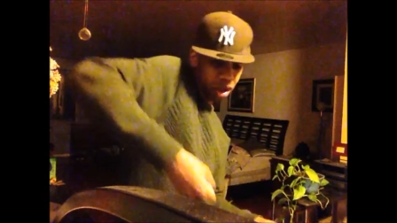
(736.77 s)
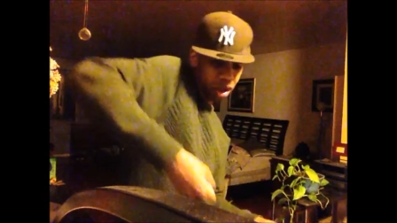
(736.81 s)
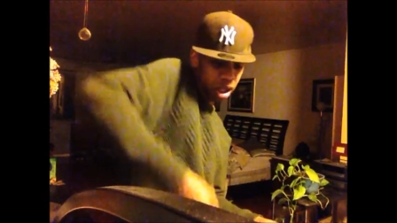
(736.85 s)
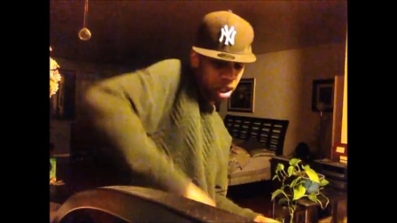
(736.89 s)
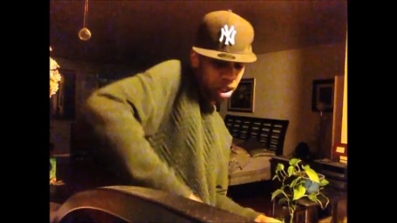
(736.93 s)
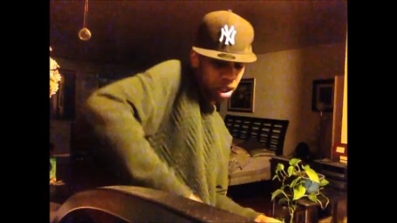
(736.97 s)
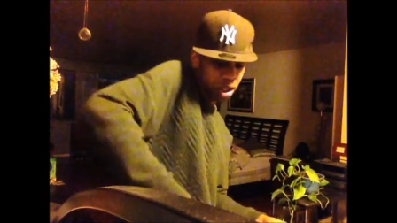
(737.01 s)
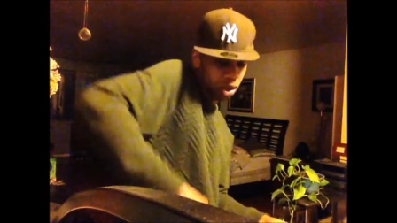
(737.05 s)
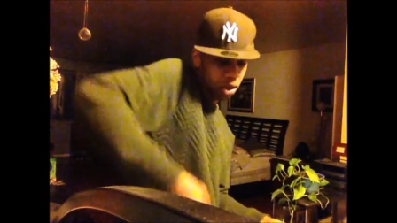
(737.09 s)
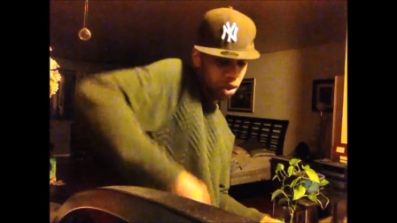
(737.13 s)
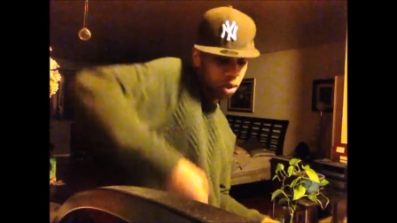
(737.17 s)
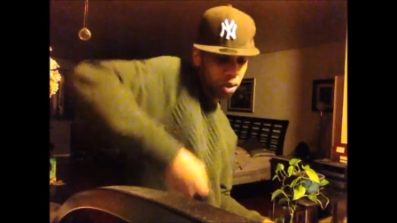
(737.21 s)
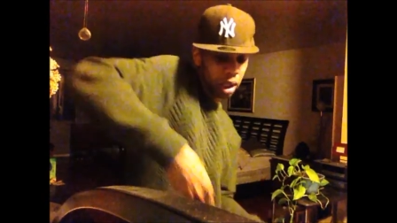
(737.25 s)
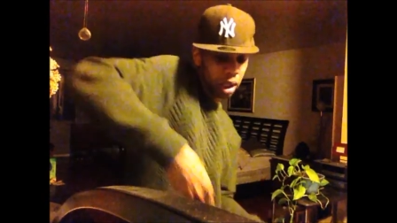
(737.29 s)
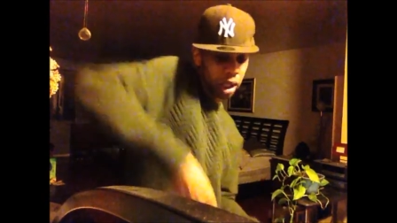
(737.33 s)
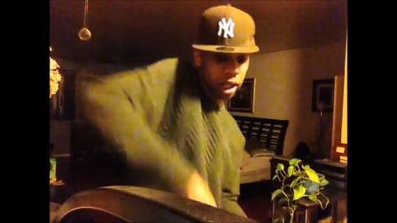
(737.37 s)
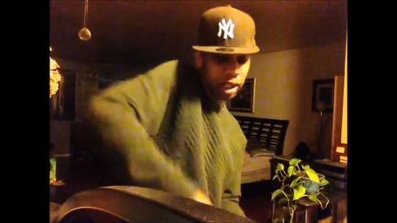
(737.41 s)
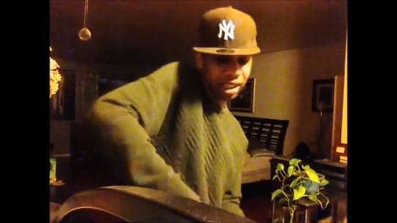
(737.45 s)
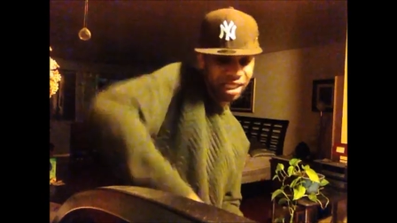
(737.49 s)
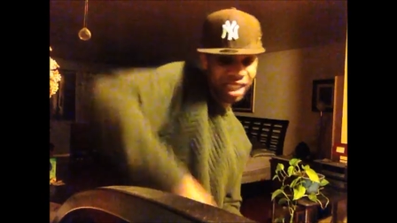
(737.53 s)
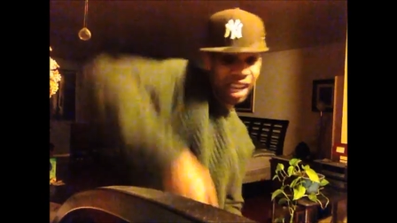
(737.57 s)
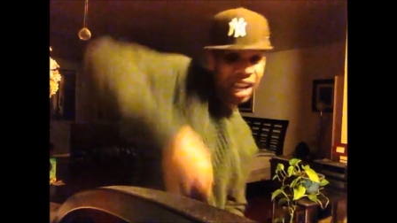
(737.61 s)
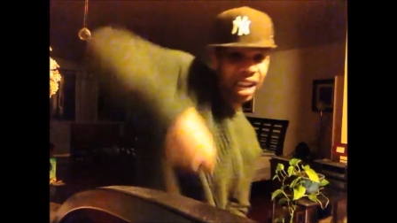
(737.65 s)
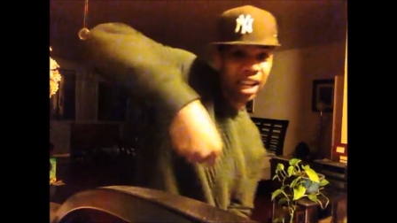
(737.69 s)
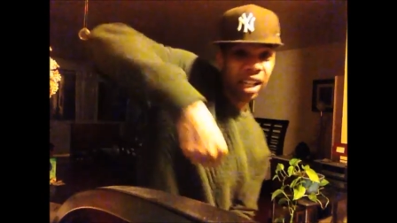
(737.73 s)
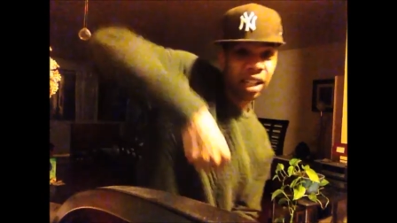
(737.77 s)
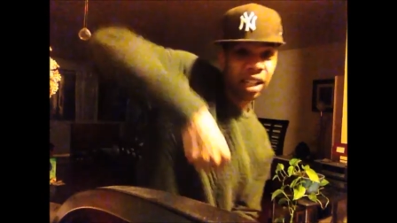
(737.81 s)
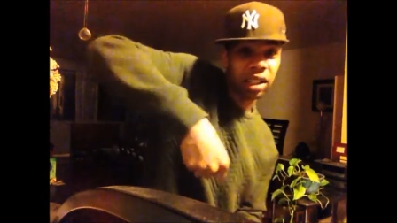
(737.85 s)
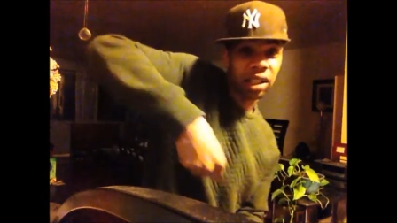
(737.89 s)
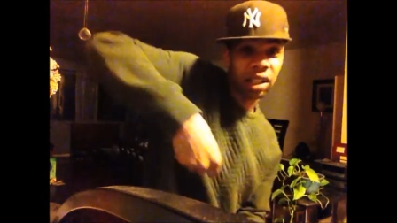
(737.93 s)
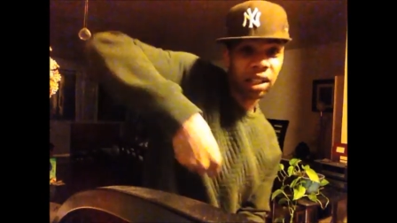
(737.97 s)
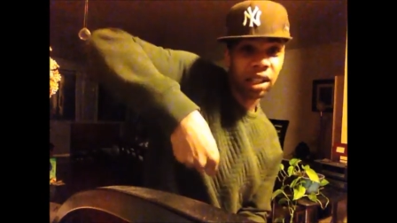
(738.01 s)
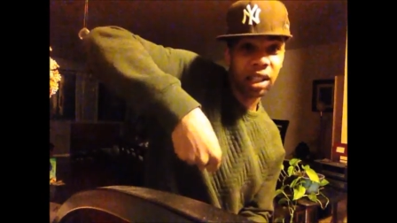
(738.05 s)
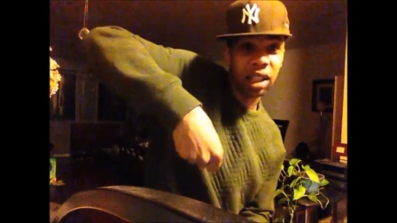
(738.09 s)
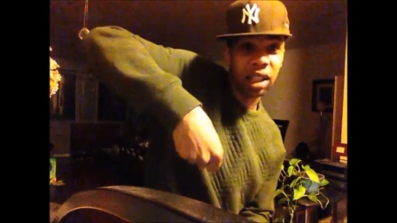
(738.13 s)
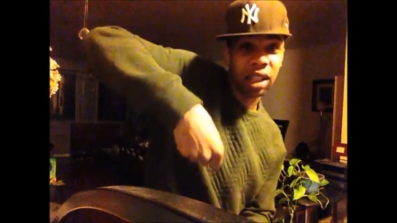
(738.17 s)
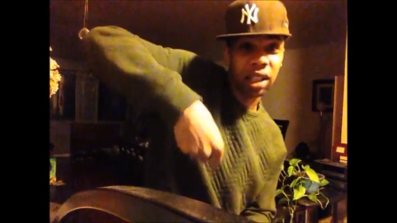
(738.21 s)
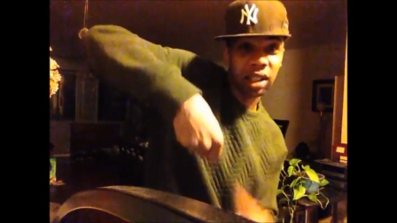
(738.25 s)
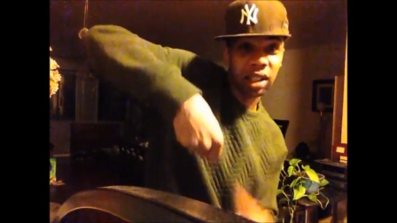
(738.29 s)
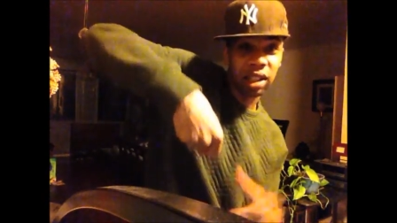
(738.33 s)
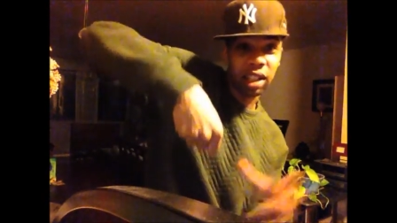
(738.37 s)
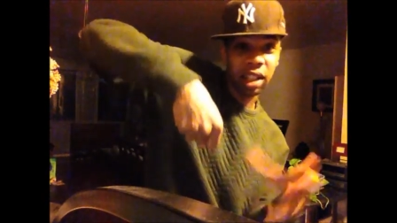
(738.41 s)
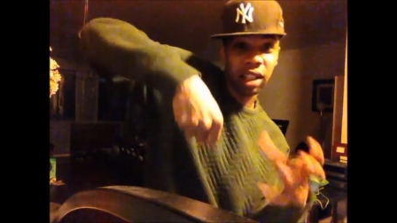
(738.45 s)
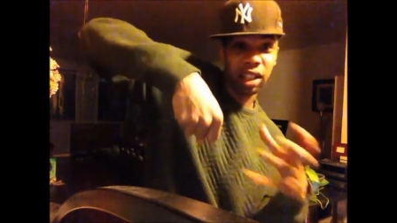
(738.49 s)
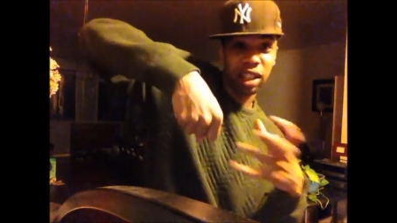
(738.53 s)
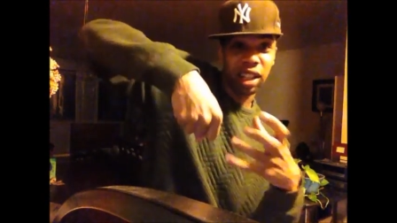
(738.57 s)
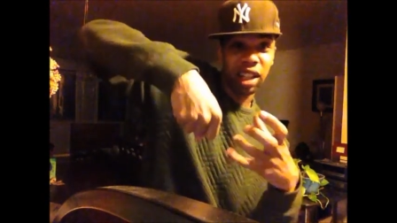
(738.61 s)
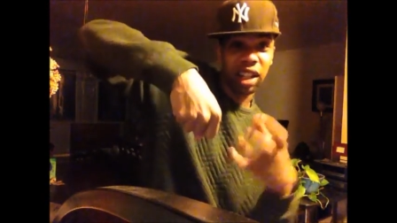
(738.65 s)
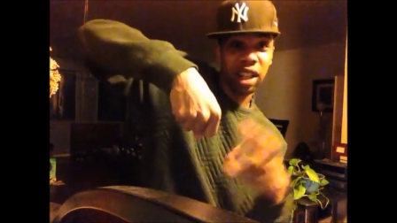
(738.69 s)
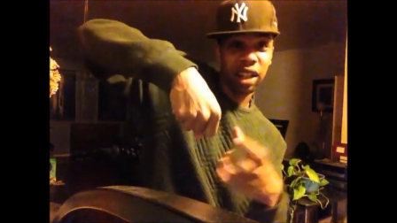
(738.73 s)
trying to do it like tight so that it's
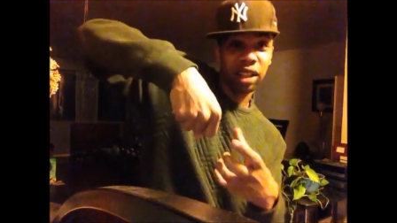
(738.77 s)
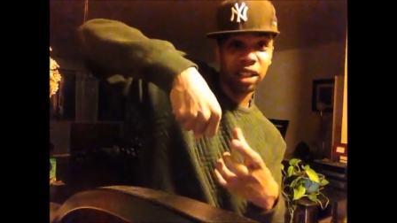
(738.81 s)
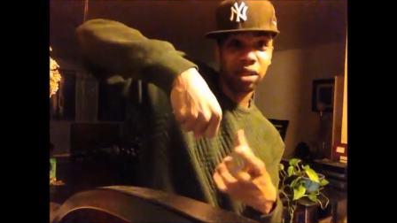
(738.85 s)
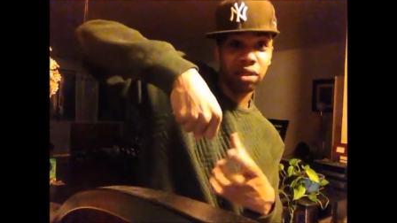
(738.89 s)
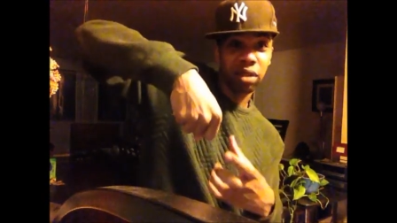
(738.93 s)
like the neck